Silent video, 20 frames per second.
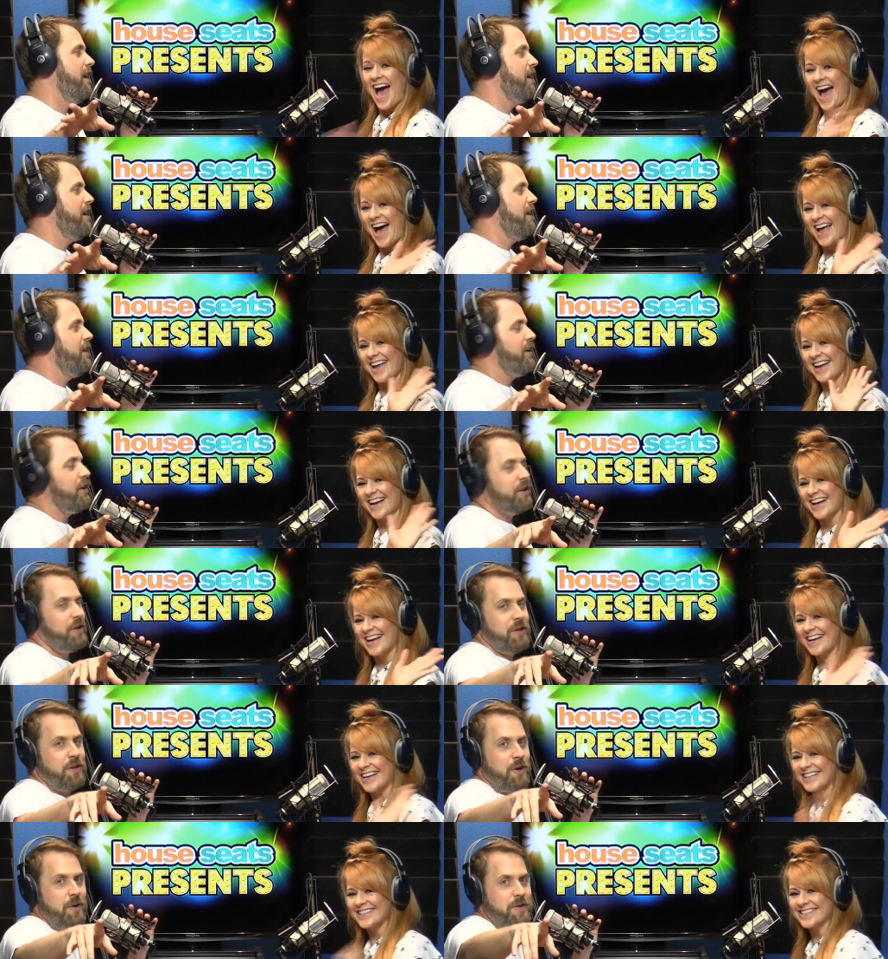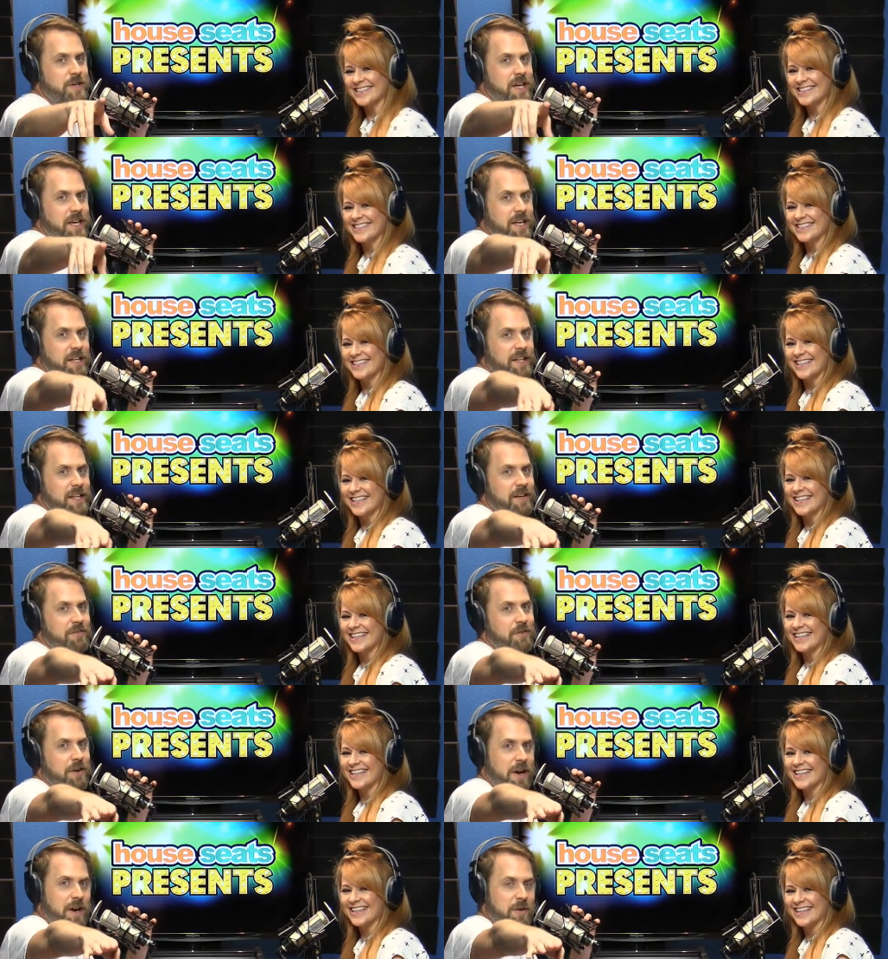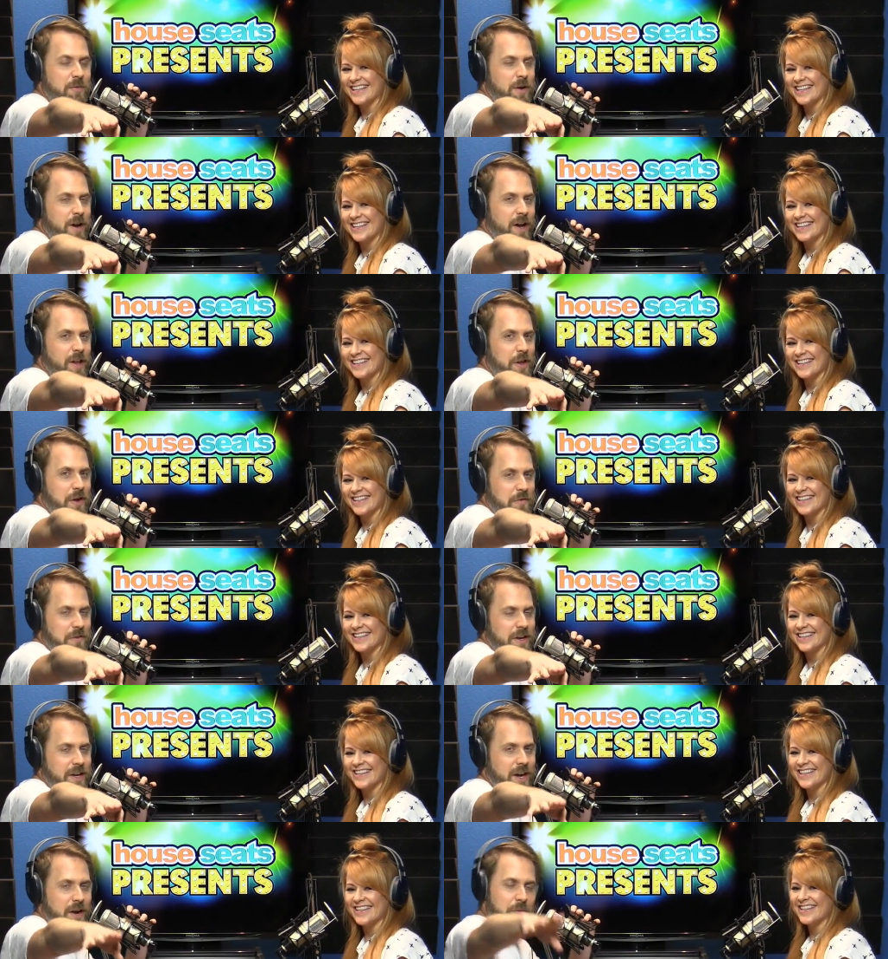Speaker 1: Hi, guys. You know Keely very well over
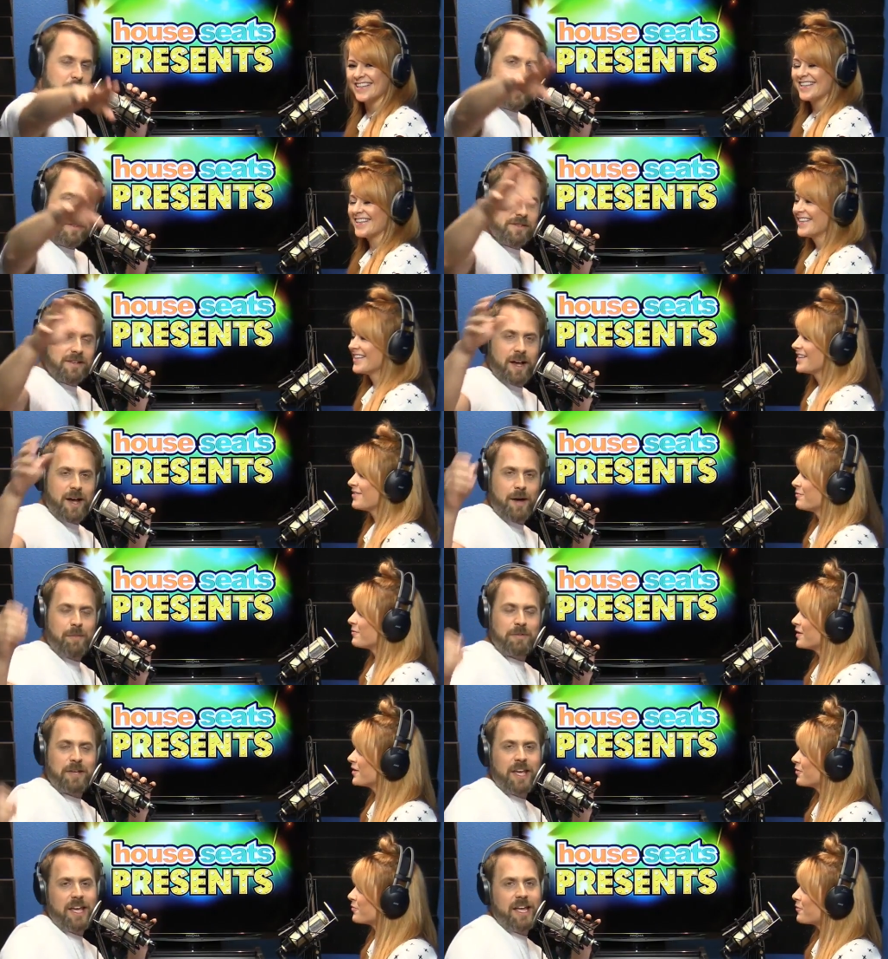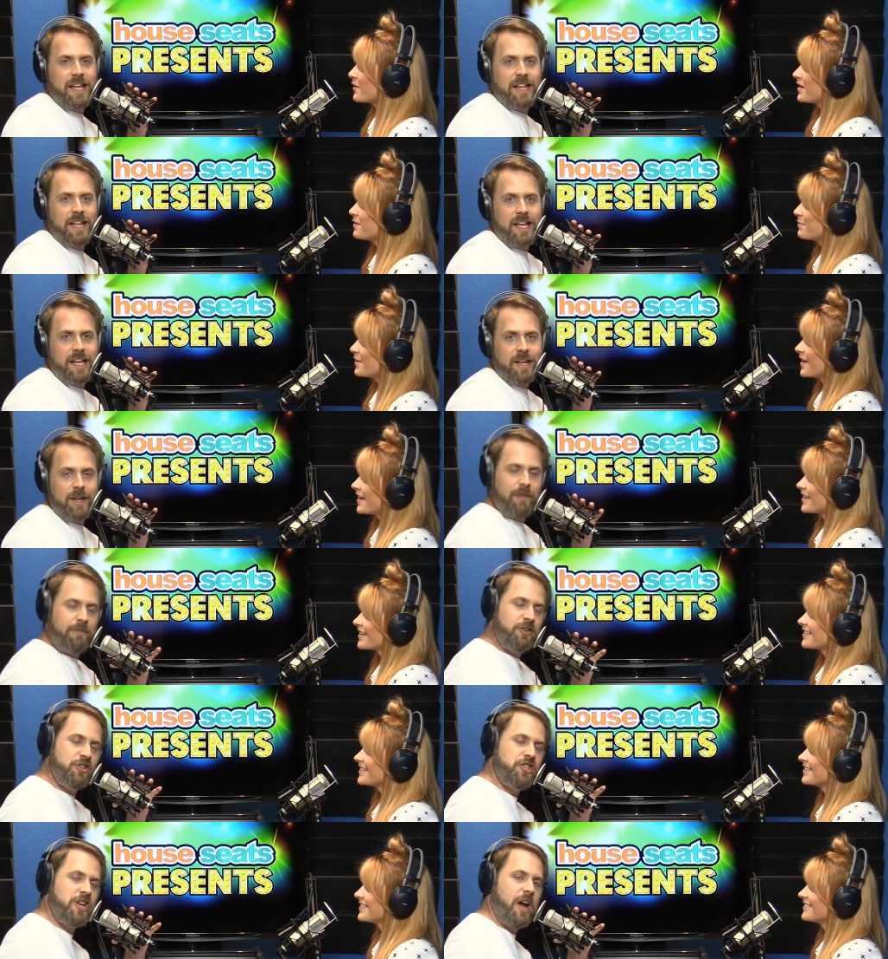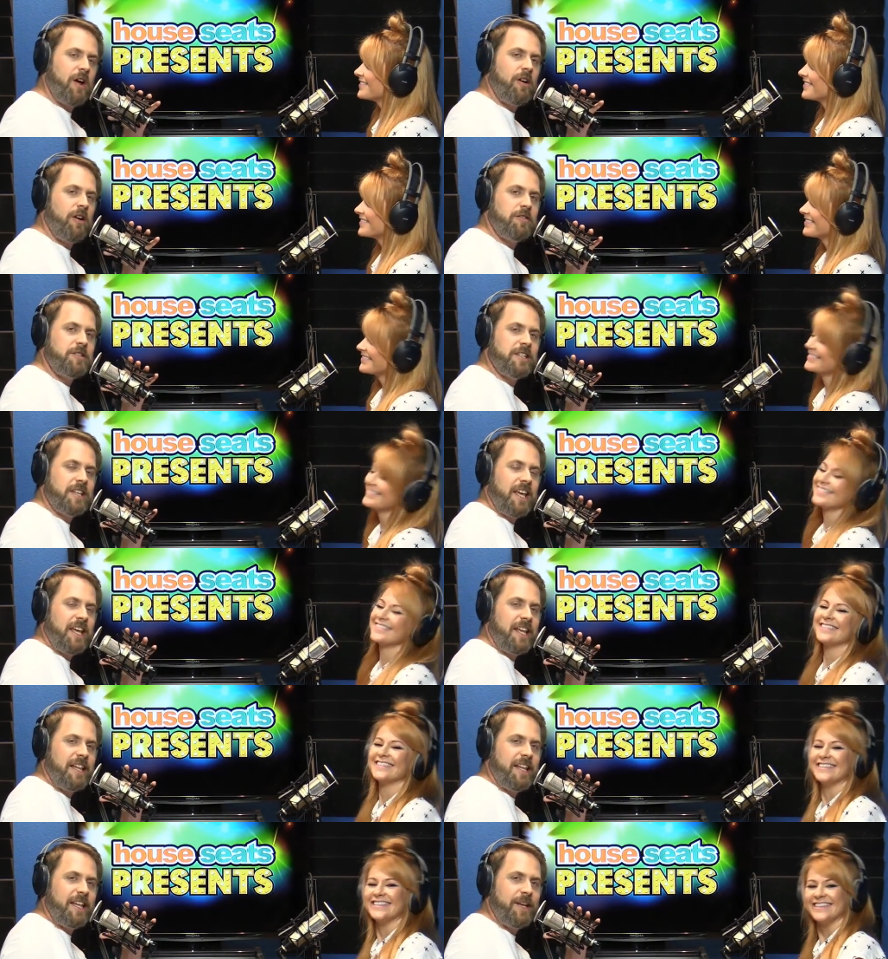here. What's
Speaker 2: up, We go Keely? way back. Give
Speaker 1: a shout out to
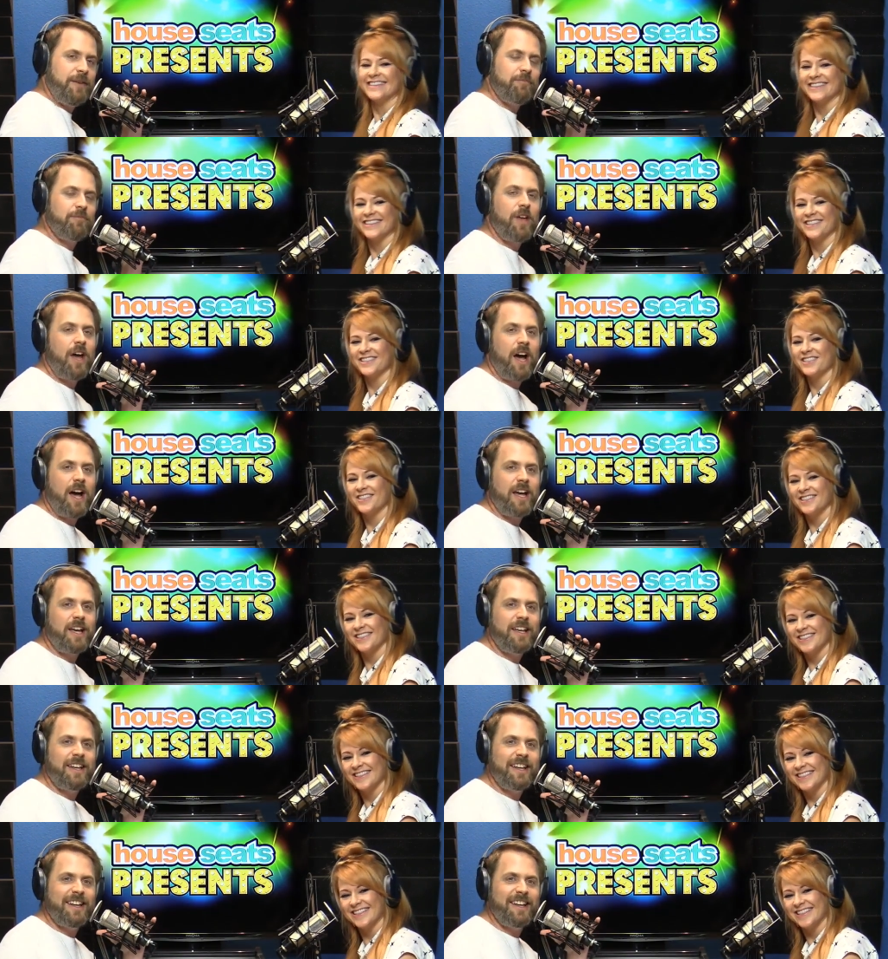Keely. Hi.